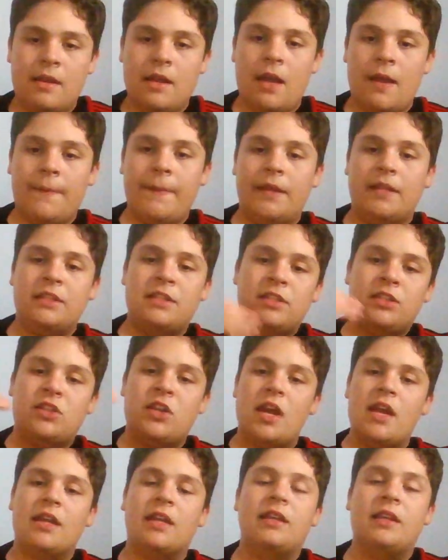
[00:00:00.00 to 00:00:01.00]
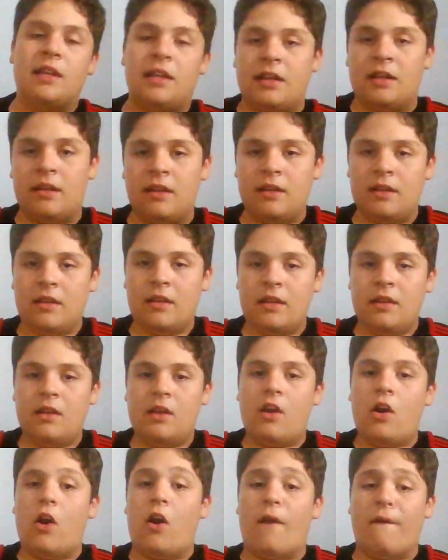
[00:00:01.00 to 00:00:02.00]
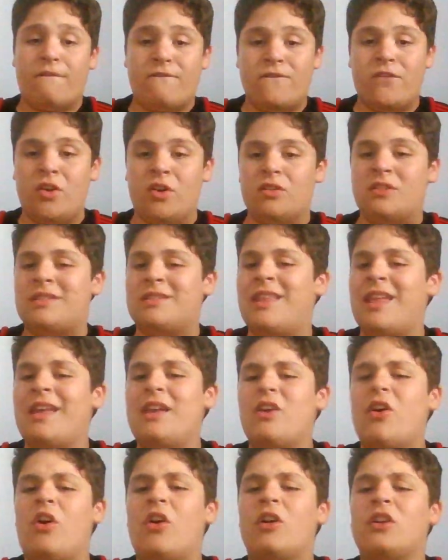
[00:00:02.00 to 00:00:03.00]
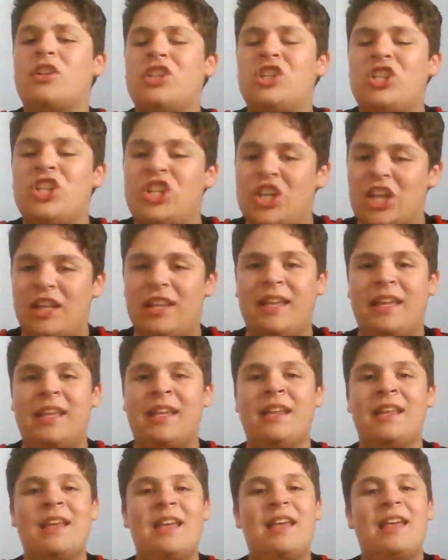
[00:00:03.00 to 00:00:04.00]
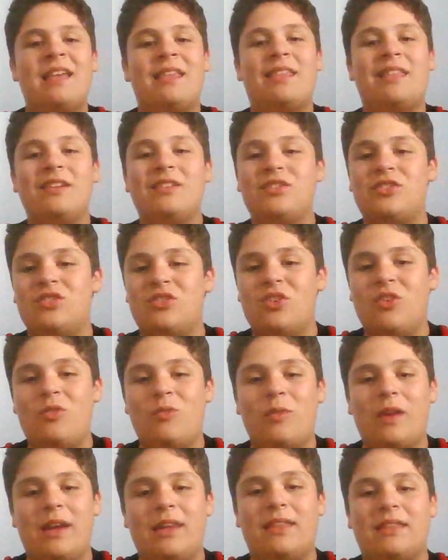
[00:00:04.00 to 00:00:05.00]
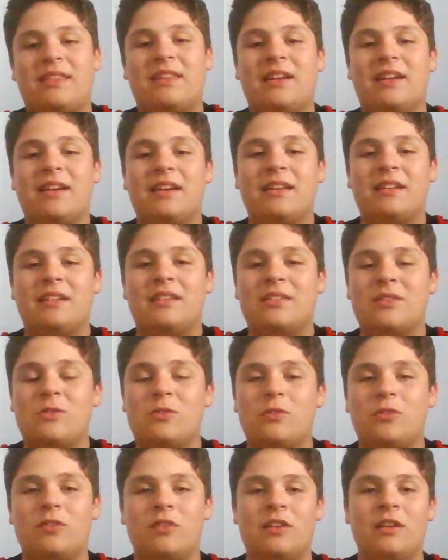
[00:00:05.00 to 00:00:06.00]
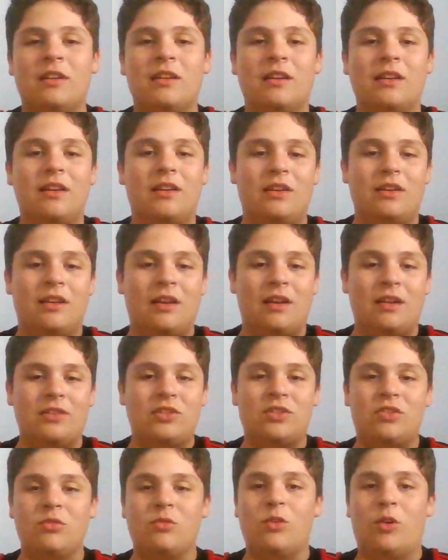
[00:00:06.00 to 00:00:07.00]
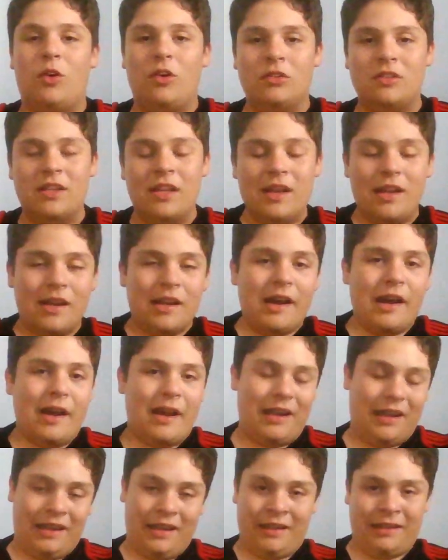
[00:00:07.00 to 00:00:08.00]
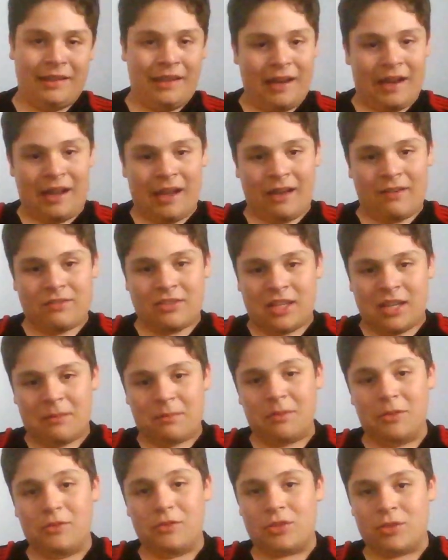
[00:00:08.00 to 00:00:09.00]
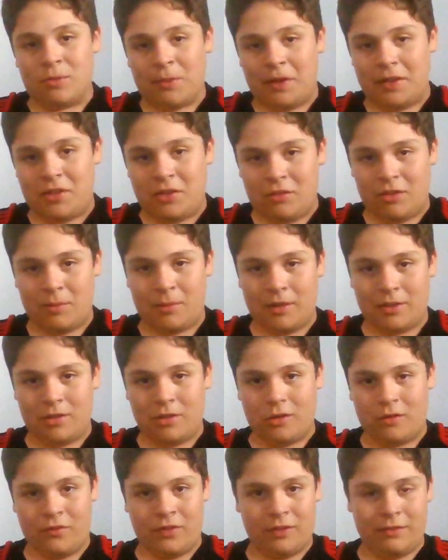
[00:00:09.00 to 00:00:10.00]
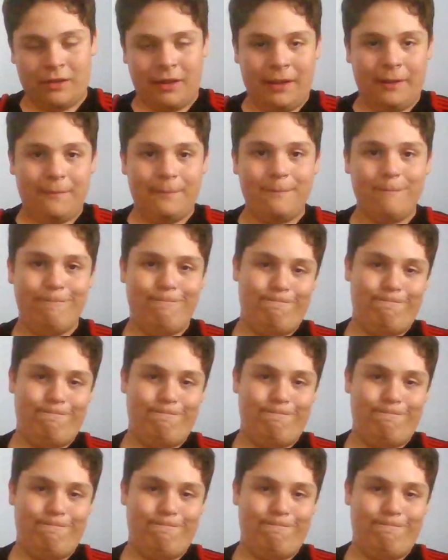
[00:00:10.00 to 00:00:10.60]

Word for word: It means Czechia are first. They are chilling. There's no way that they're going to score uh, two goals and then at halftime lose 3 2 to Moldova, right?